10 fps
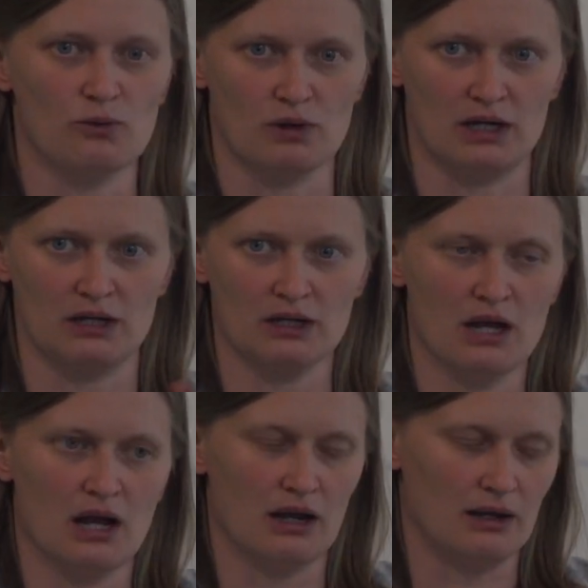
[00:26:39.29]
or
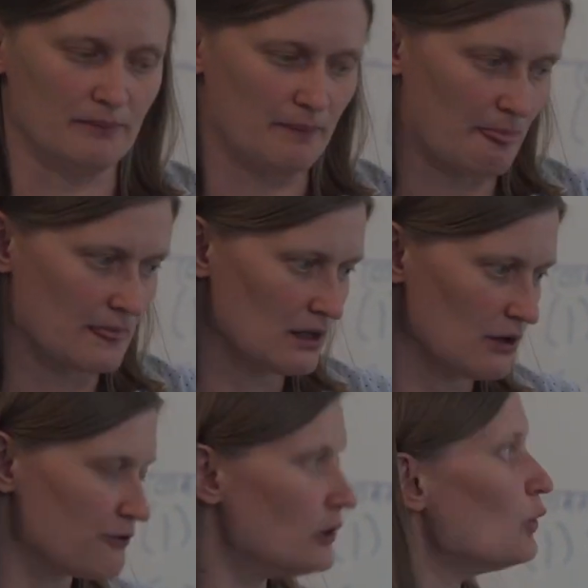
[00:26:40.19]
um,
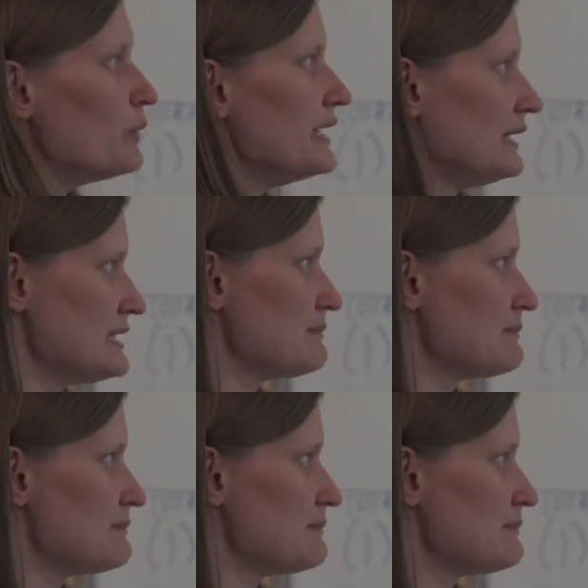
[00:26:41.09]
following the